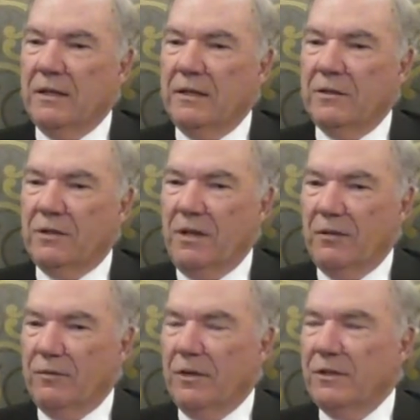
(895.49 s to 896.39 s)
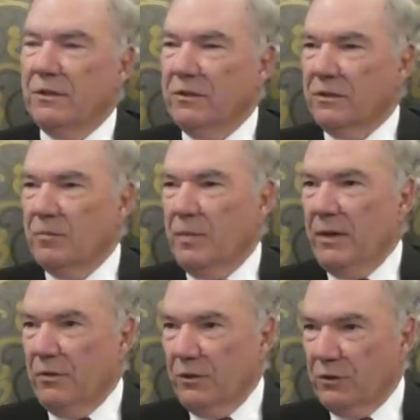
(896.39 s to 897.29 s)
it's kind of fun just to
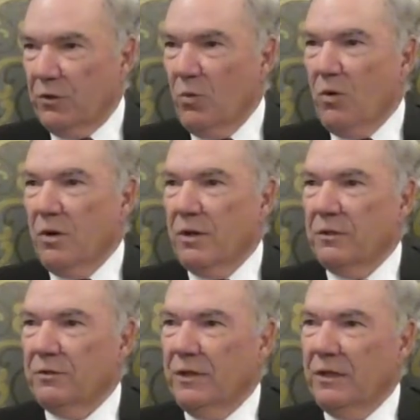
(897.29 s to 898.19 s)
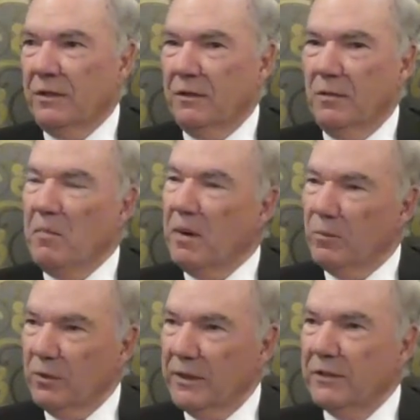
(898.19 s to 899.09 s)
compare the scores and the
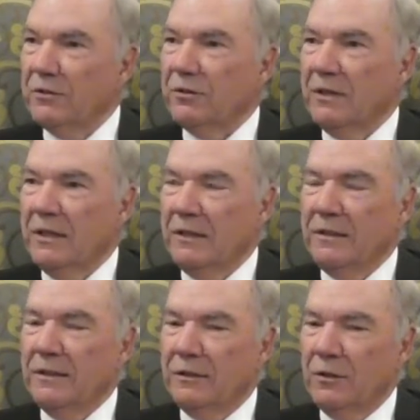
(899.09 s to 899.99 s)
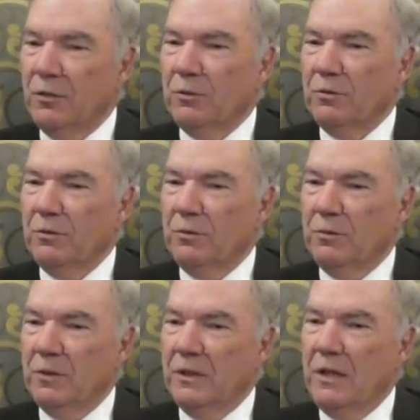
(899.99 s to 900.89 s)
memories, and go
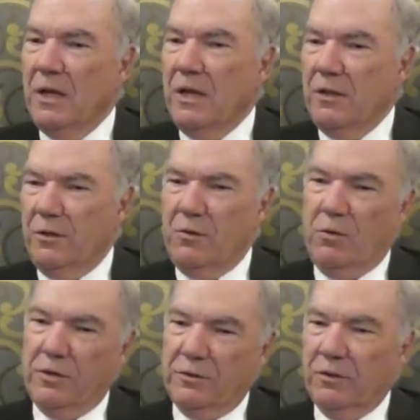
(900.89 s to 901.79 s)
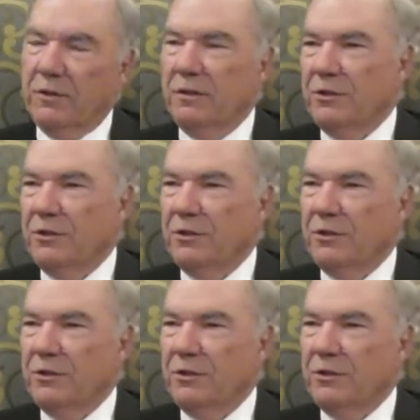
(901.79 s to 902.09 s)
through the course, look at the